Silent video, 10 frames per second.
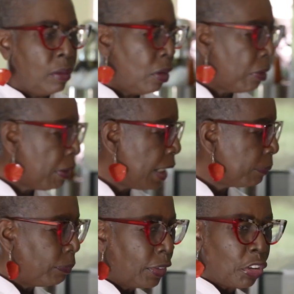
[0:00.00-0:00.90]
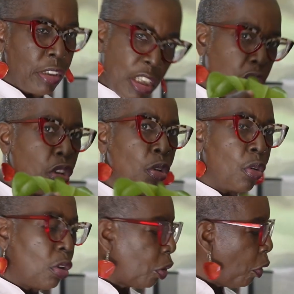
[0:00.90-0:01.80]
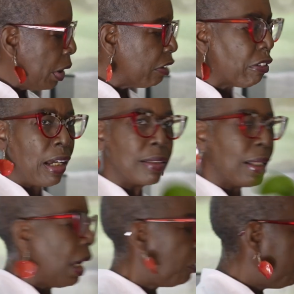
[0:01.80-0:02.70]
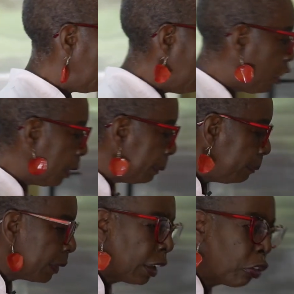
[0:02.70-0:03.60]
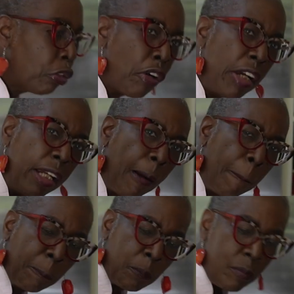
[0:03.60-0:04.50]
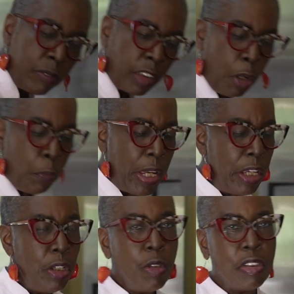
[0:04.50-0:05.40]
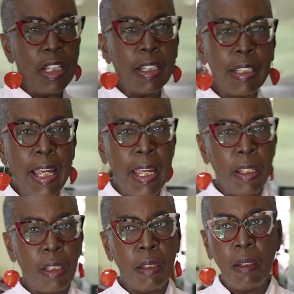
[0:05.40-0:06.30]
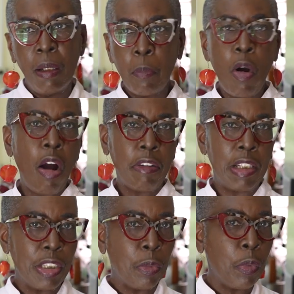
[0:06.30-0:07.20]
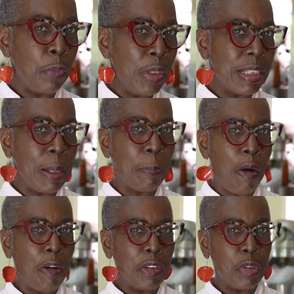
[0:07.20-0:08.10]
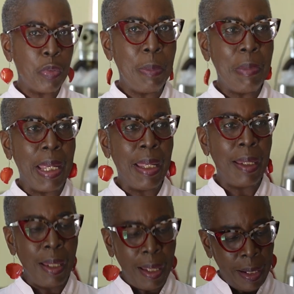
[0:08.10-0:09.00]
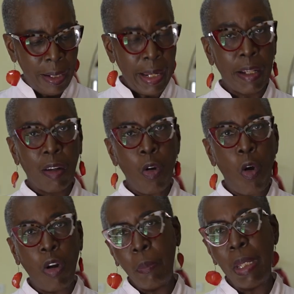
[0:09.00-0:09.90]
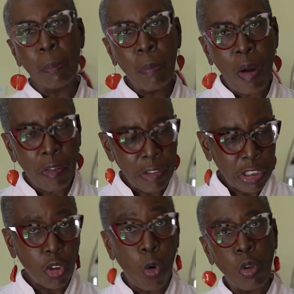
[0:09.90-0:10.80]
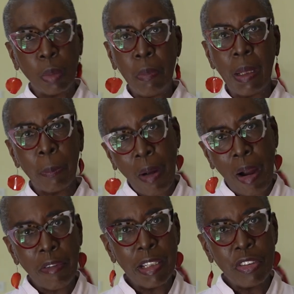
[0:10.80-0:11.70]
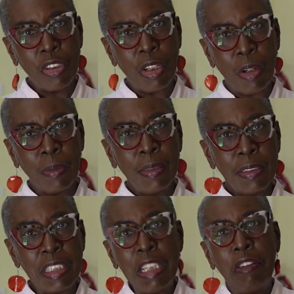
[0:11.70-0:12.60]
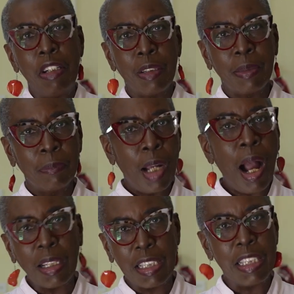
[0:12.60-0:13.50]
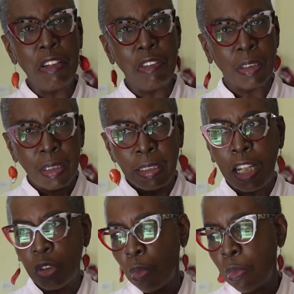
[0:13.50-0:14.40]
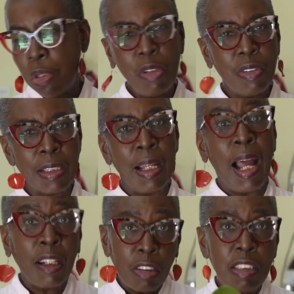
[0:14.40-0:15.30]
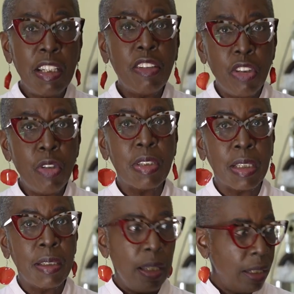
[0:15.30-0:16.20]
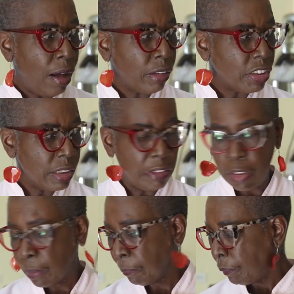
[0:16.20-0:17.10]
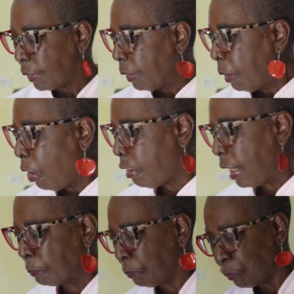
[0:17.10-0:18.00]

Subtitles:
All right. So this too could go in the rice to add flavor. Growing up, we used it in porridge, and when we say porridge, mean like cornmeal porridge, oatmeal porridge, cereal, hot cereal. That's where we use it, and continue to use it in hot cereal. All right.